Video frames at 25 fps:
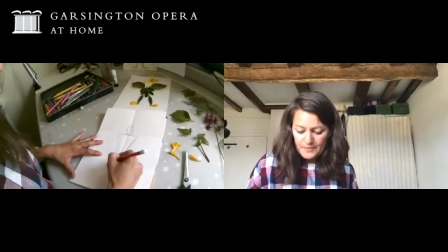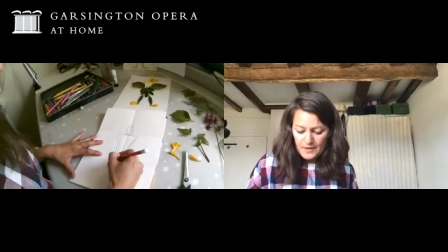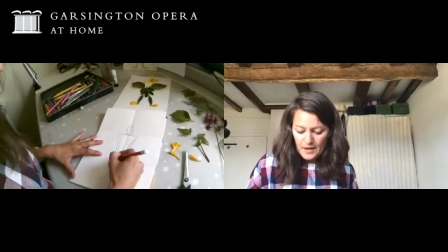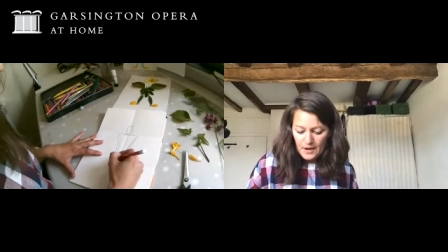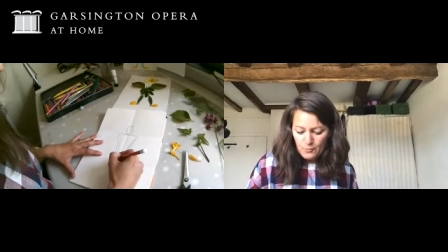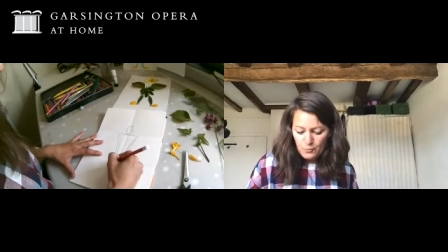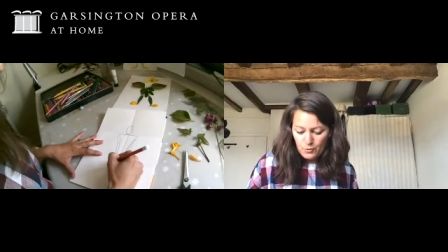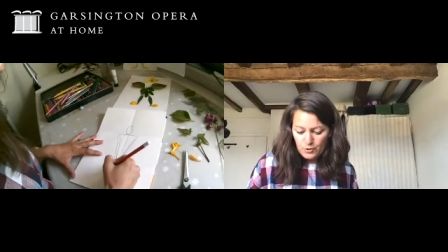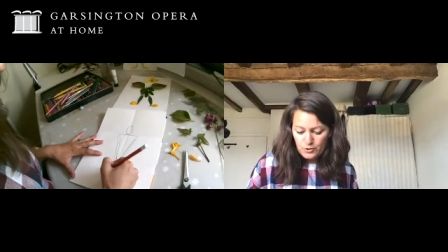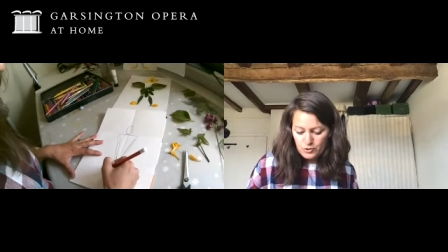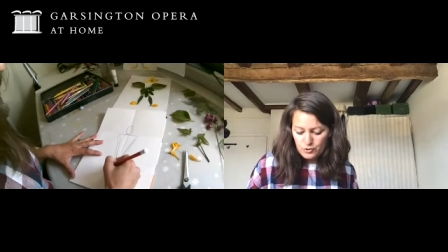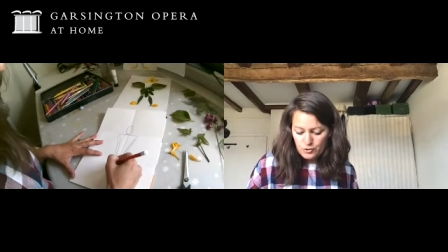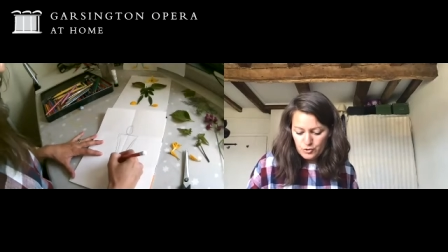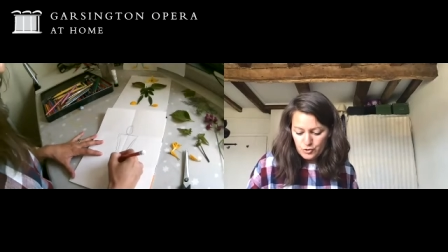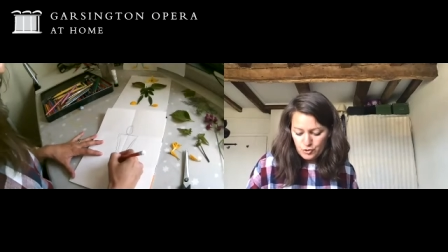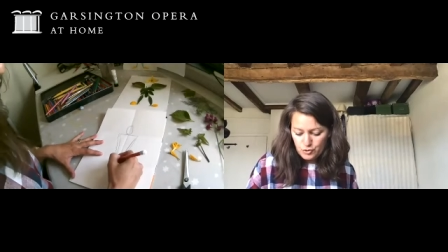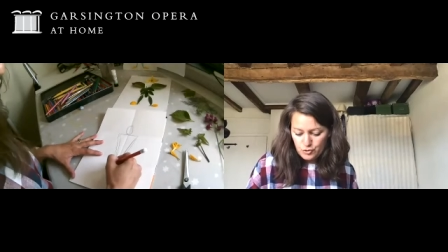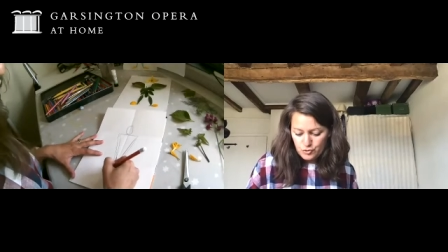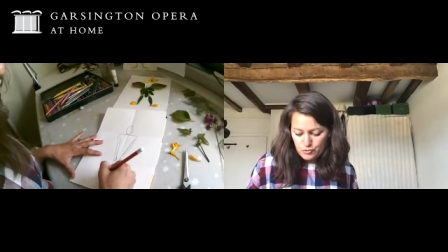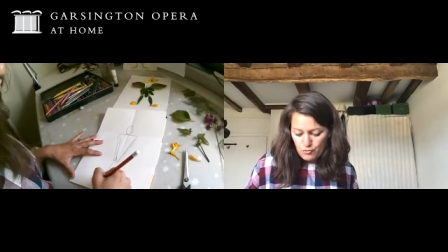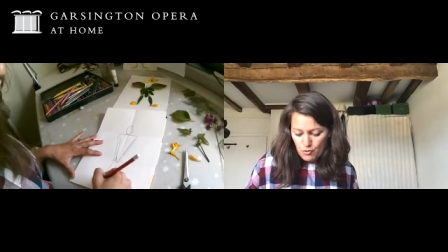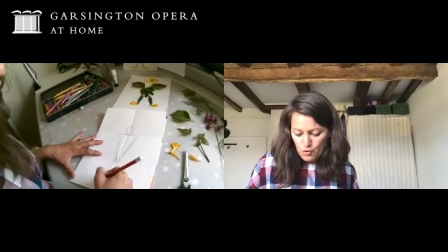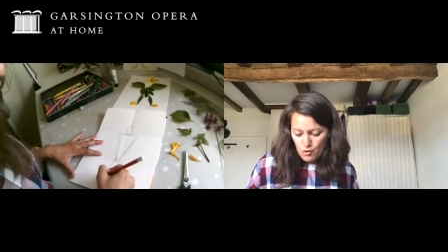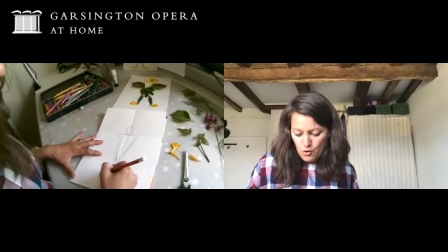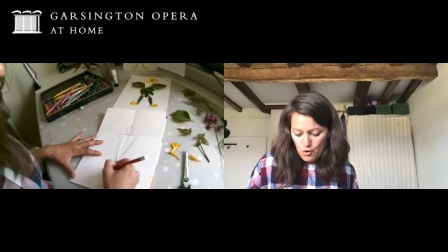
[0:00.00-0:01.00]
I want you to
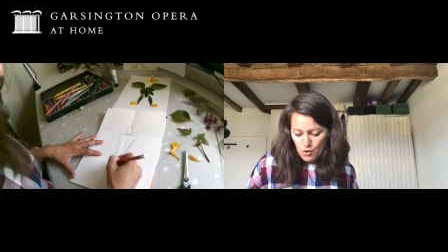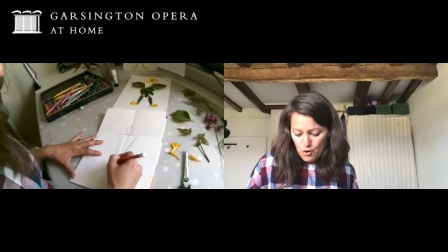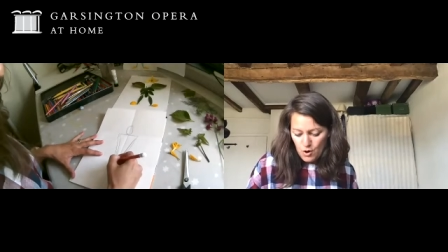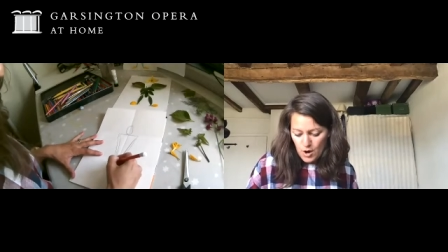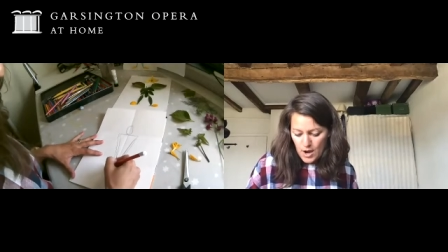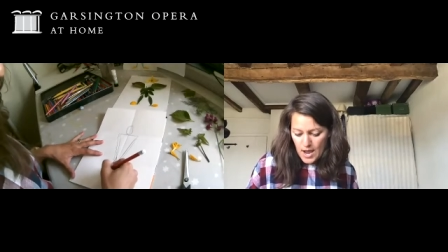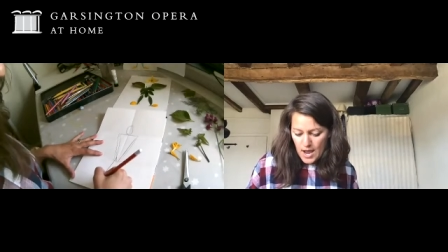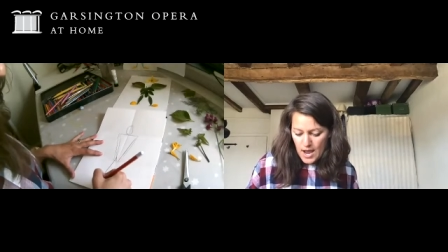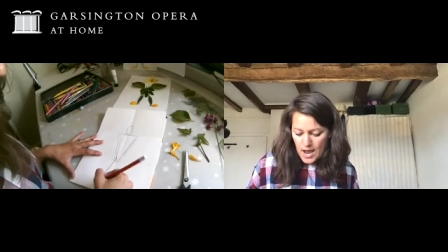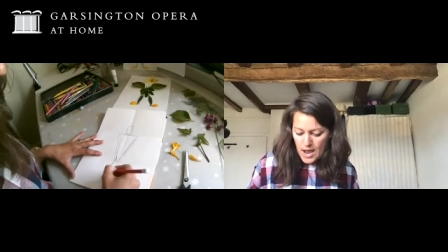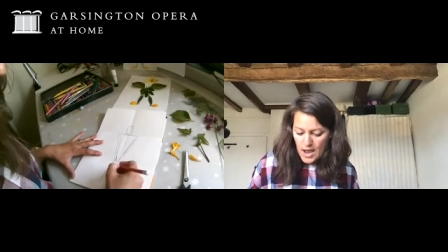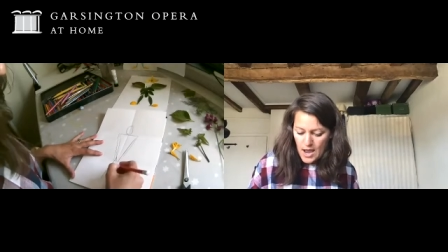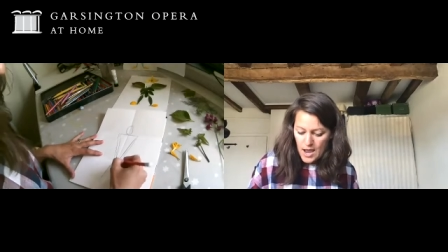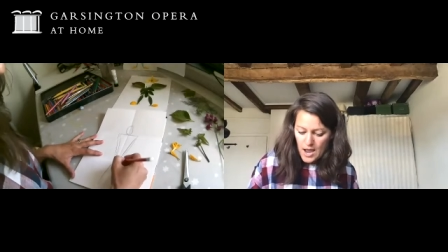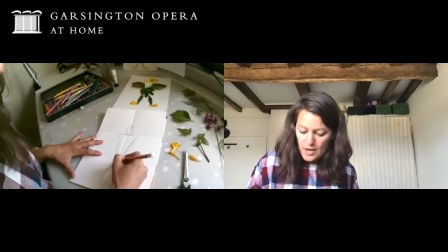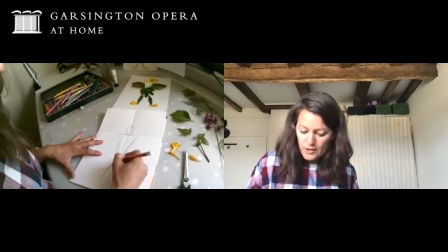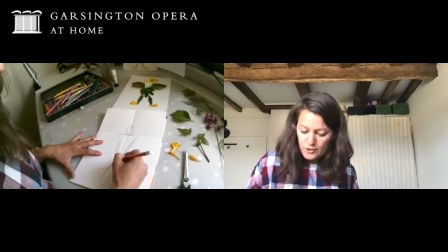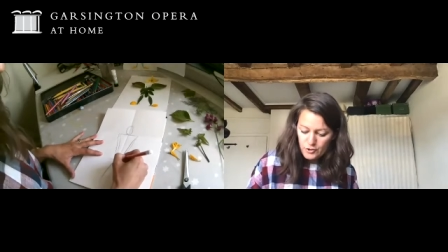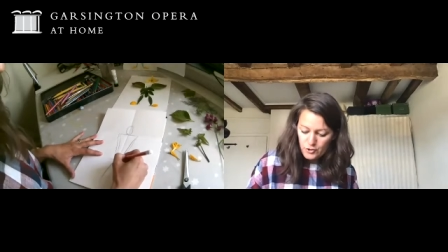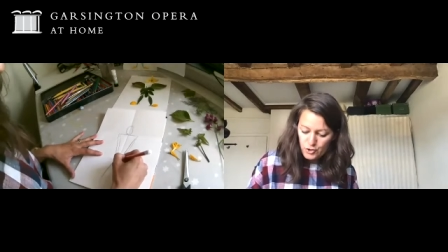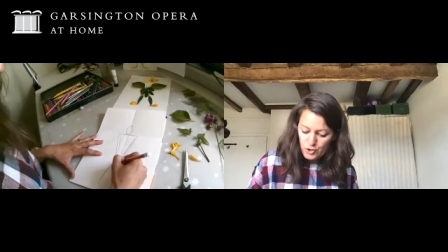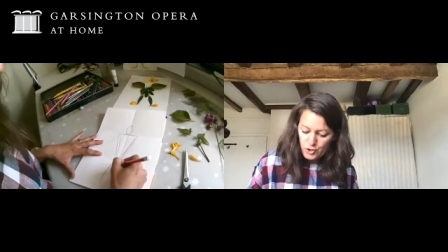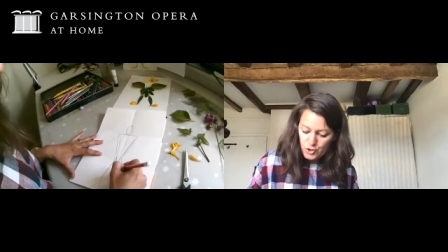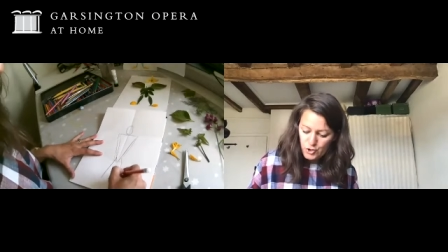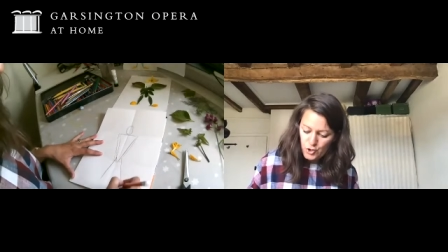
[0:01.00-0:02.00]
draw
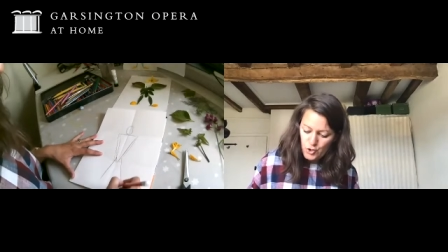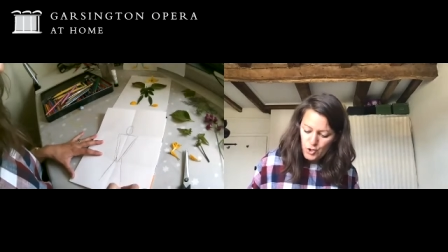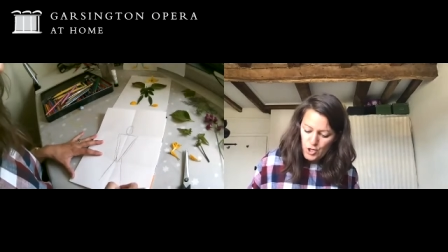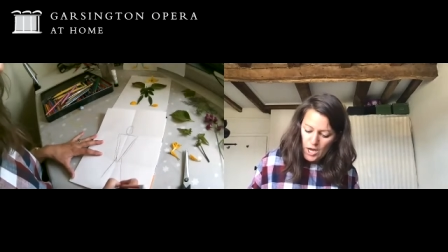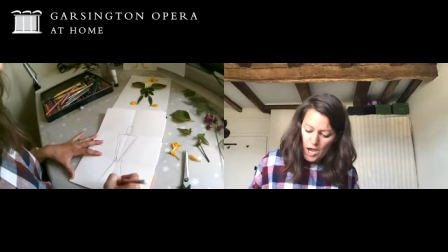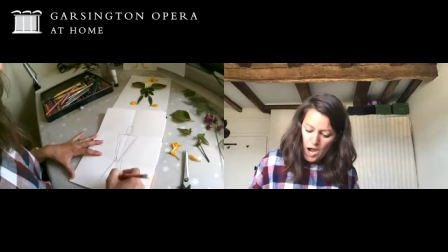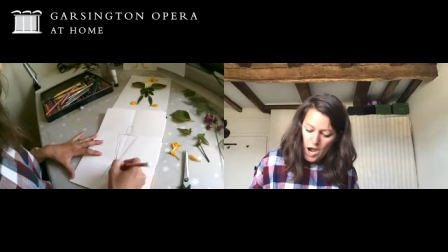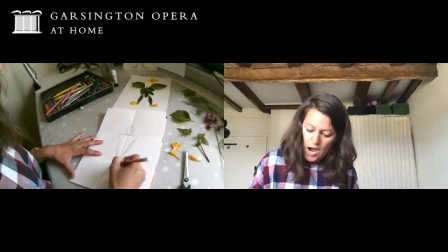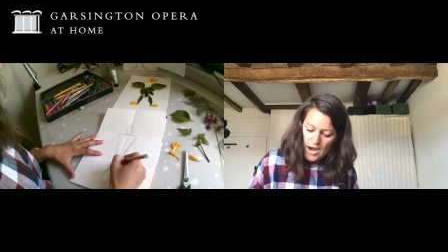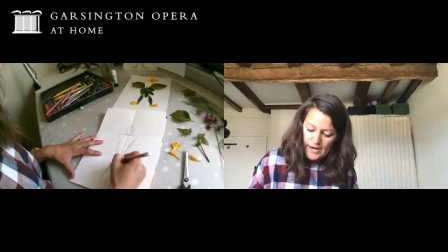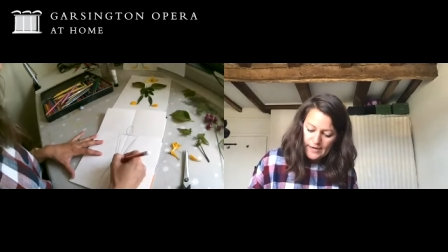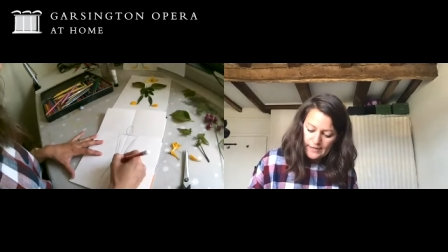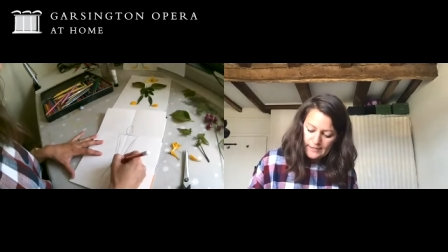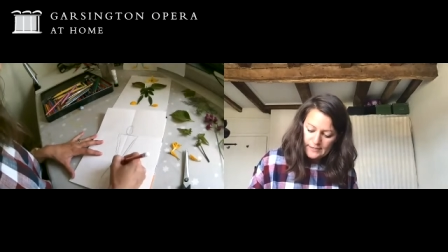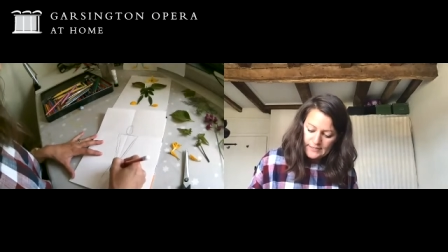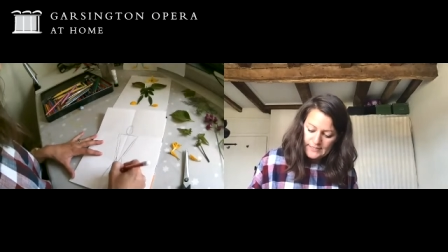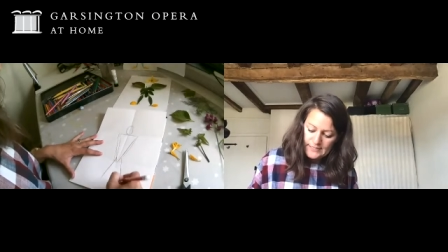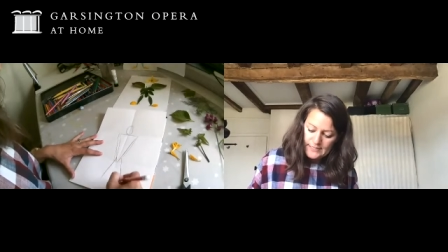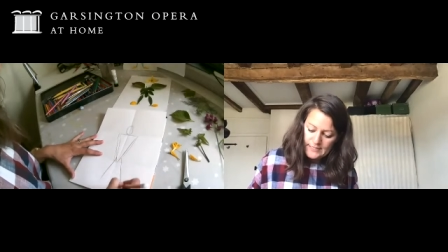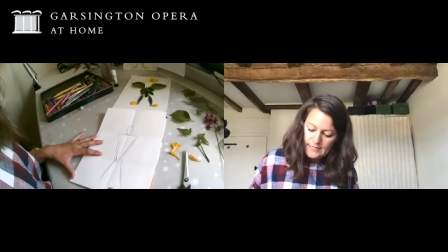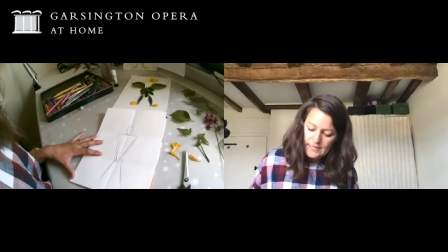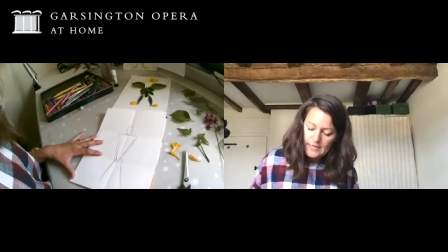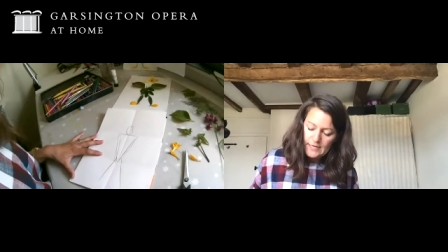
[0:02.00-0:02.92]
two lines